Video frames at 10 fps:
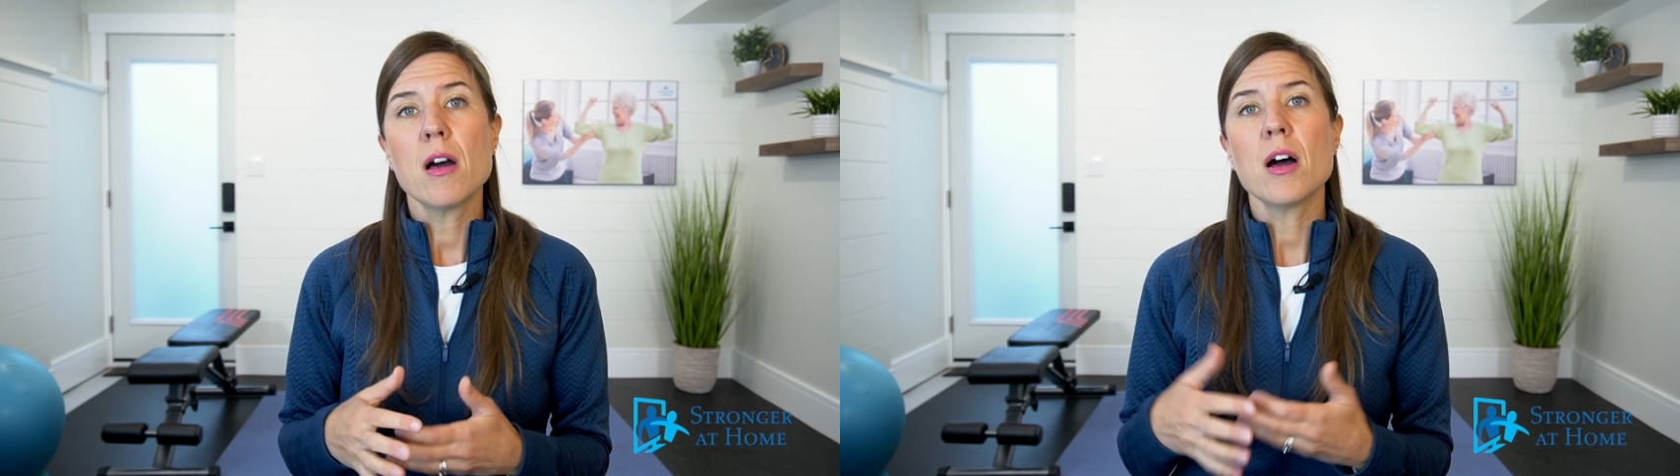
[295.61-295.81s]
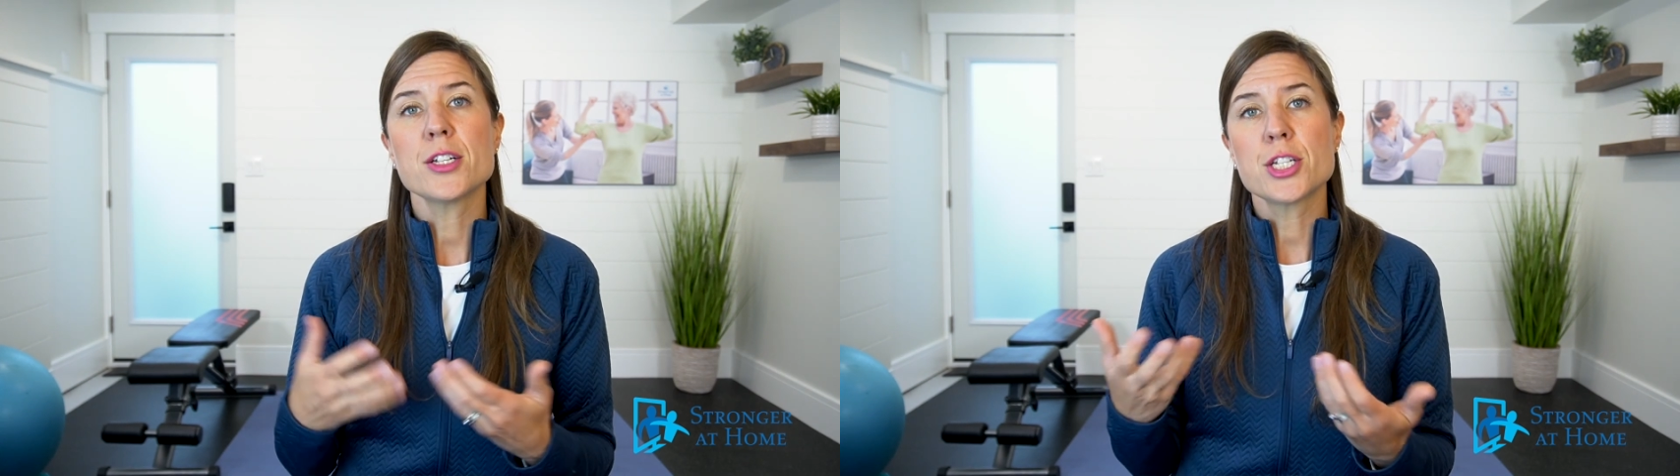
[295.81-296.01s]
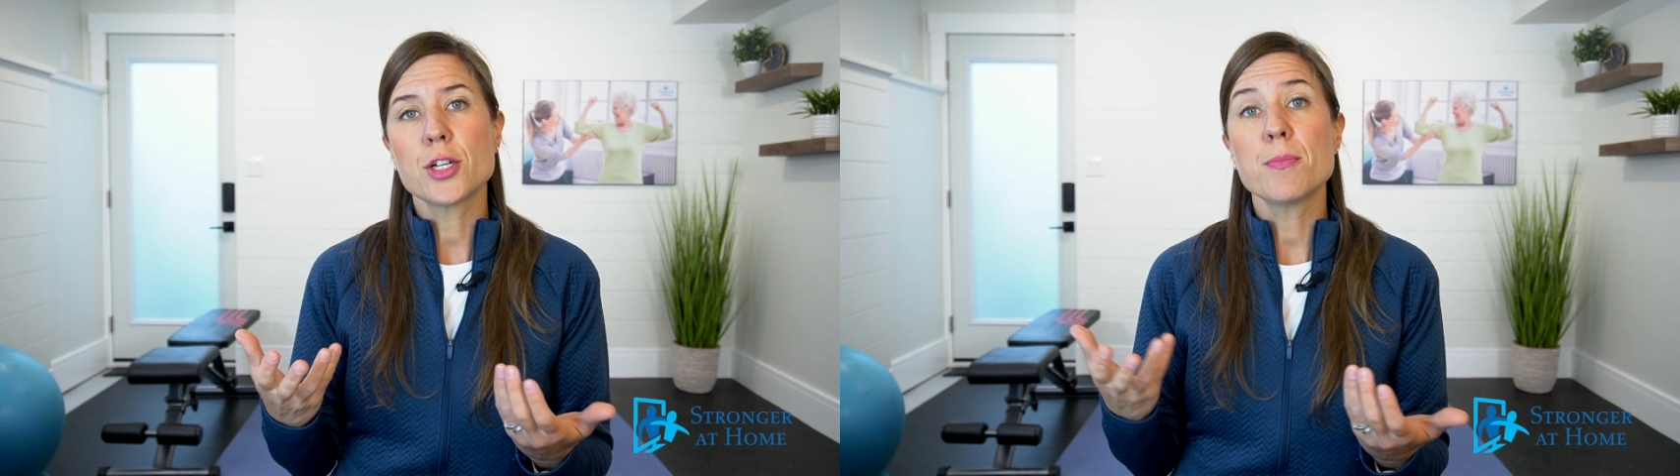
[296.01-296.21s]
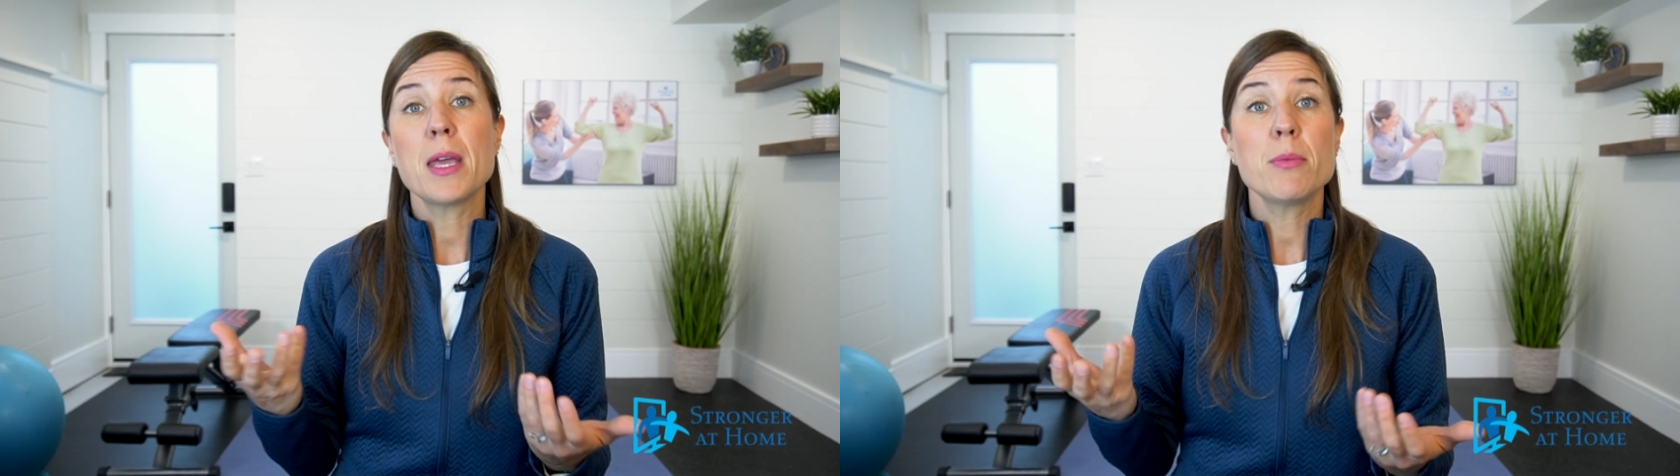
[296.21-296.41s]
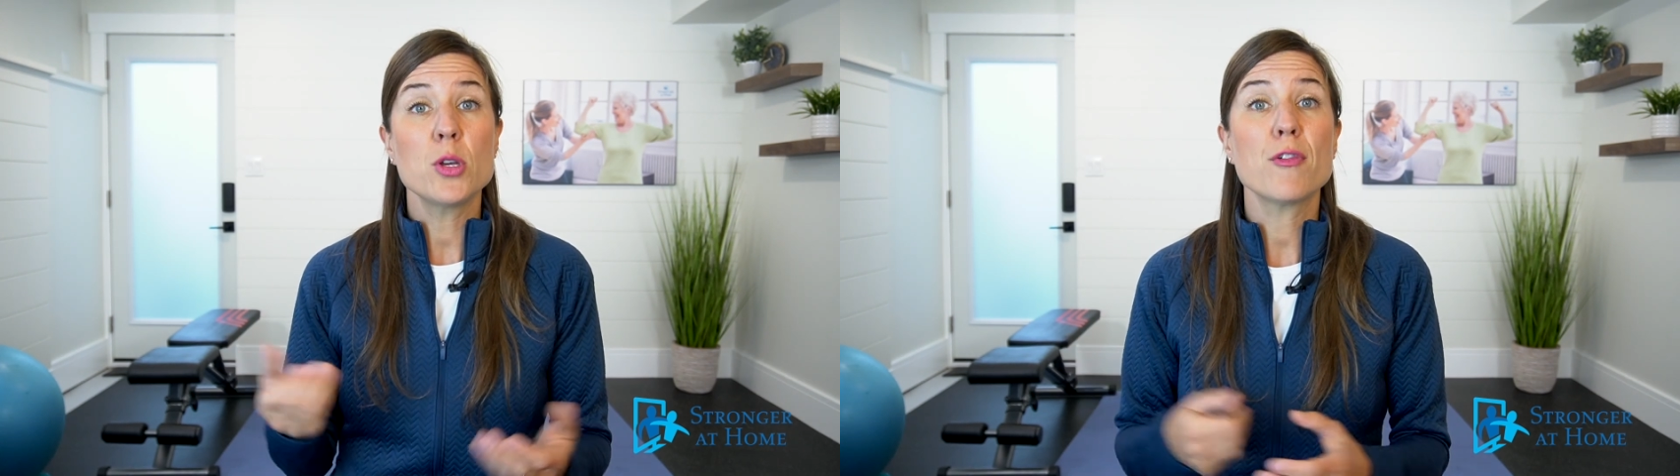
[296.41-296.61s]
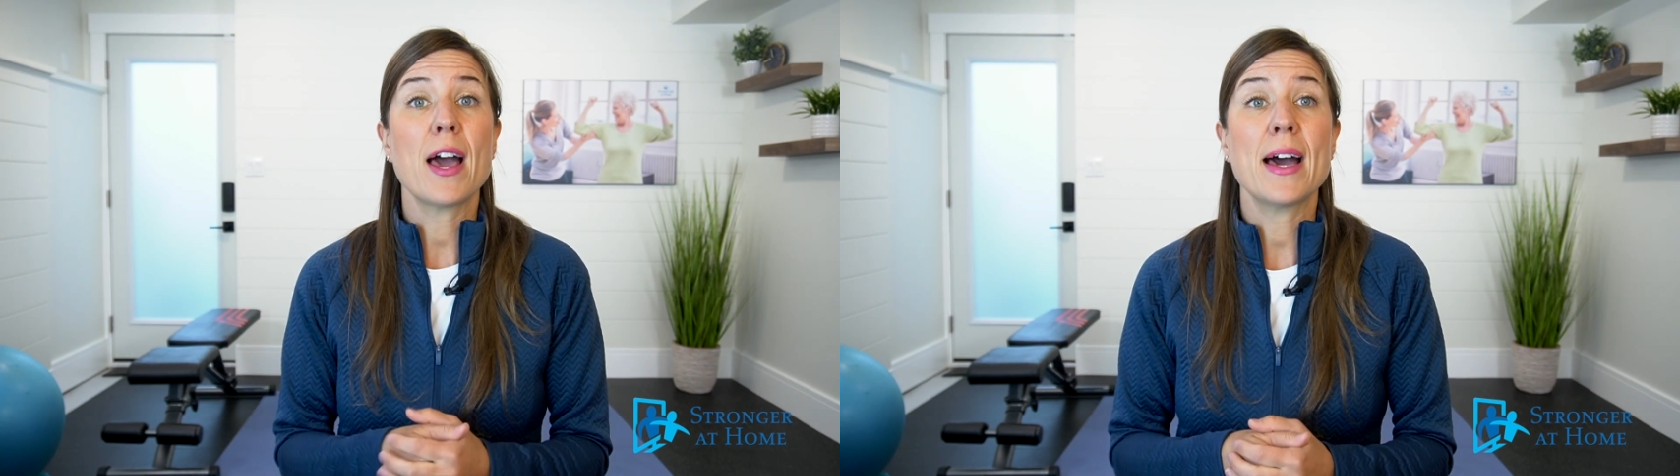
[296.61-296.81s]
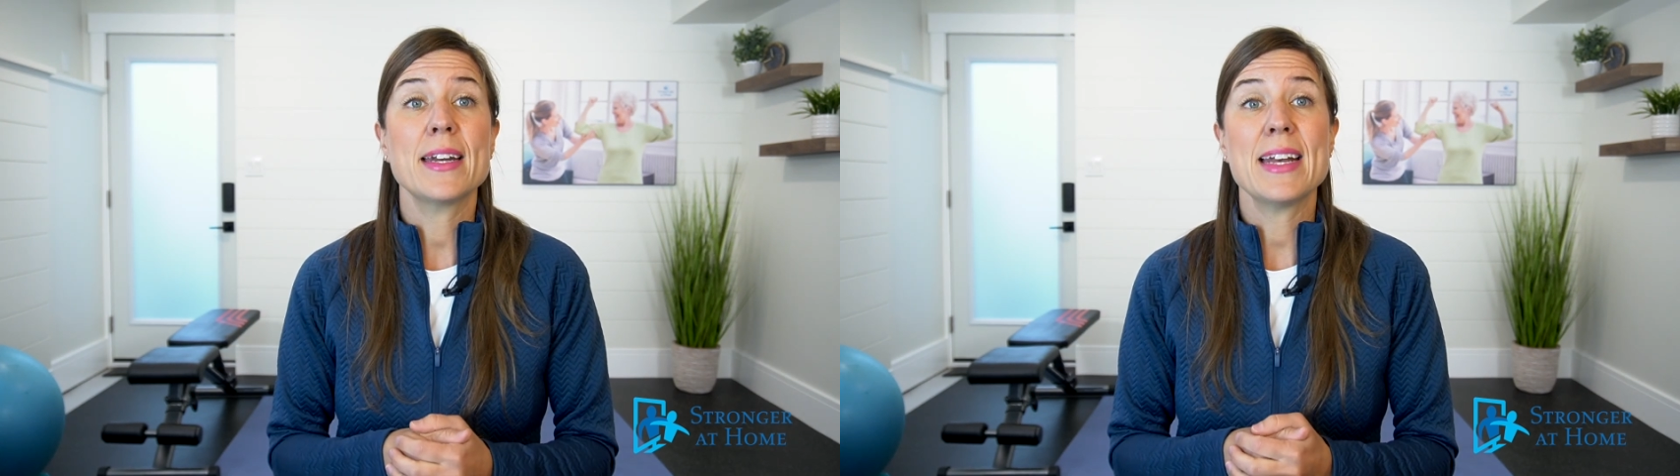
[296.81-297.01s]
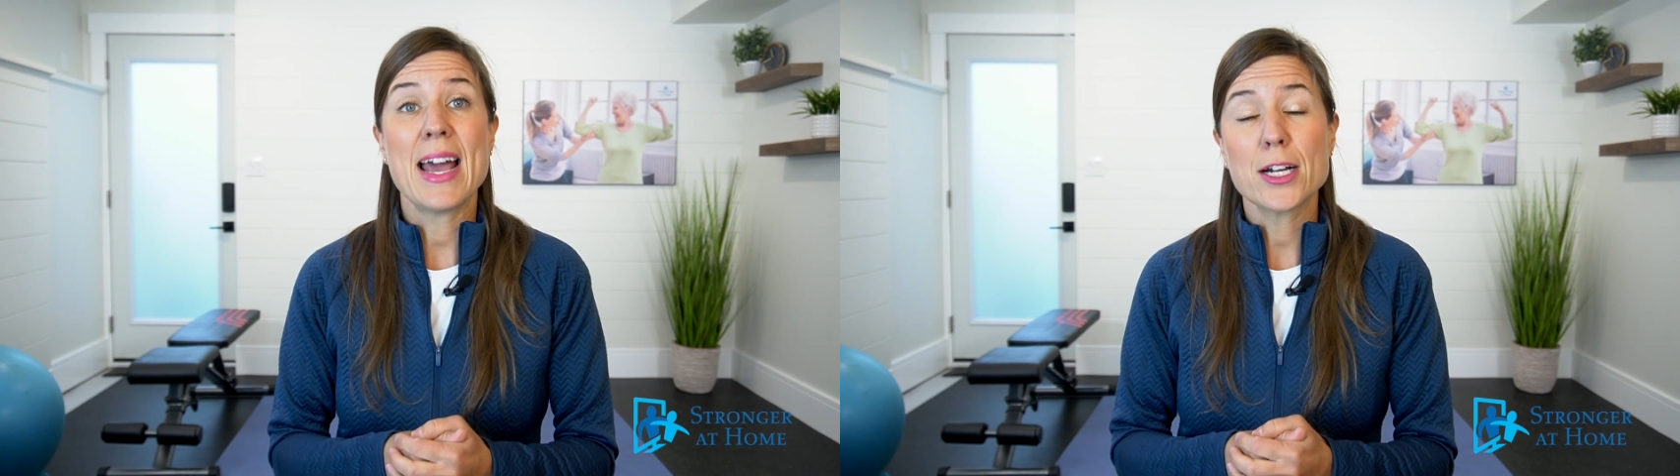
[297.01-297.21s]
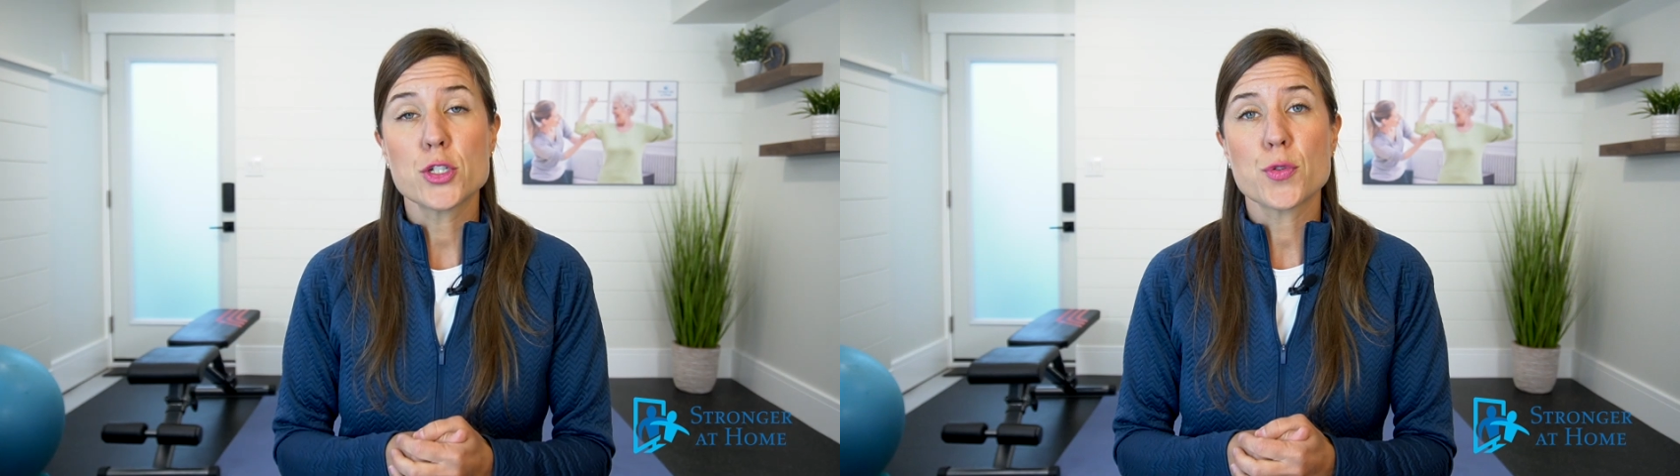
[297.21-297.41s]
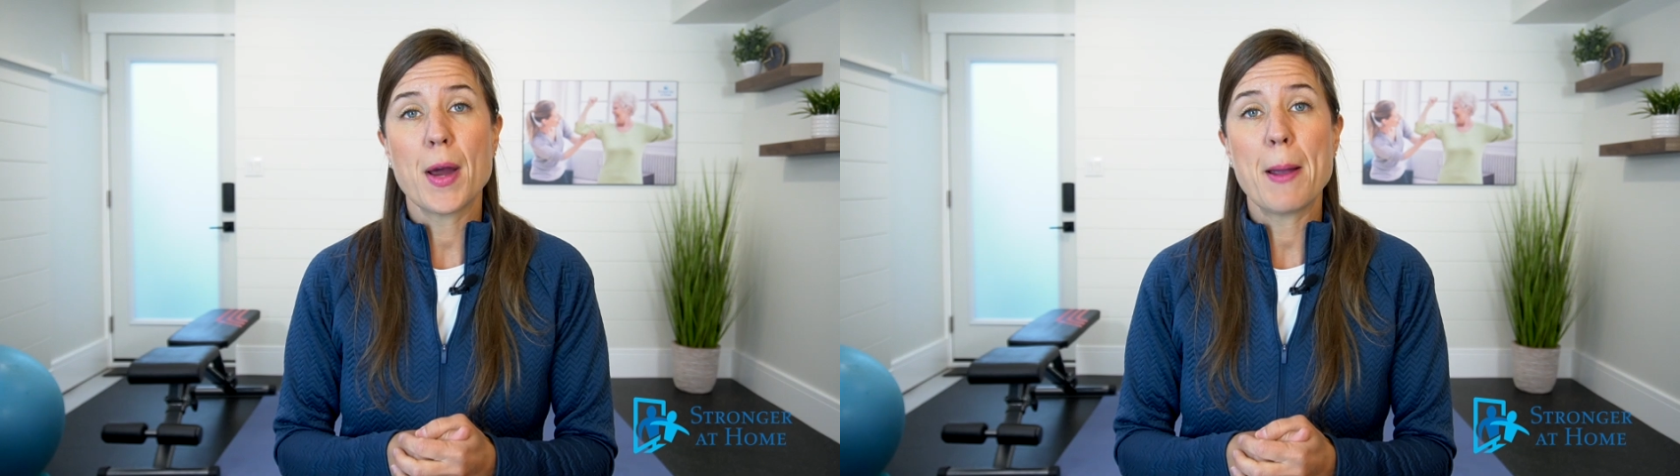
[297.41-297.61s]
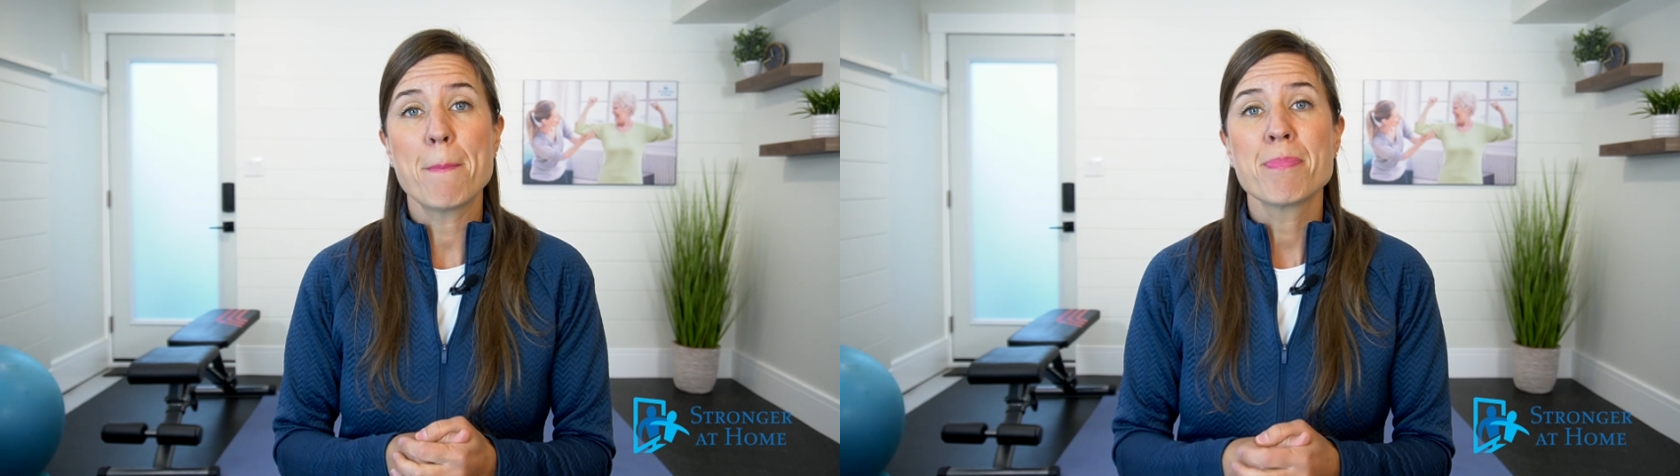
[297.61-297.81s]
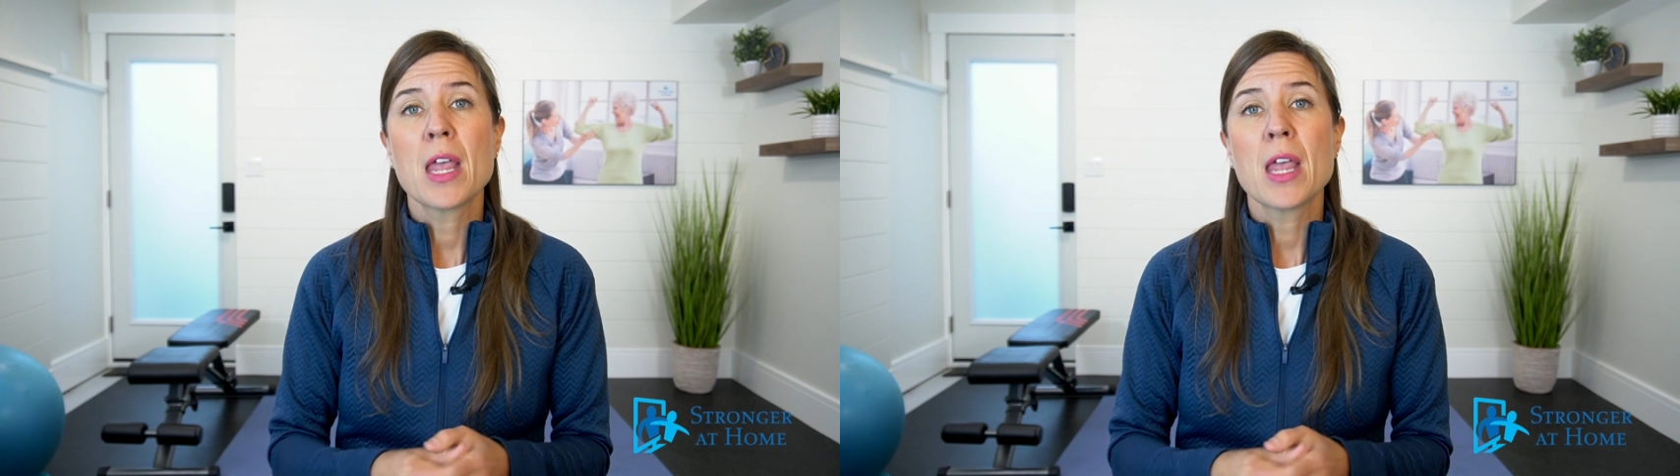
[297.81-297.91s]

until maybe you've had an x-ray.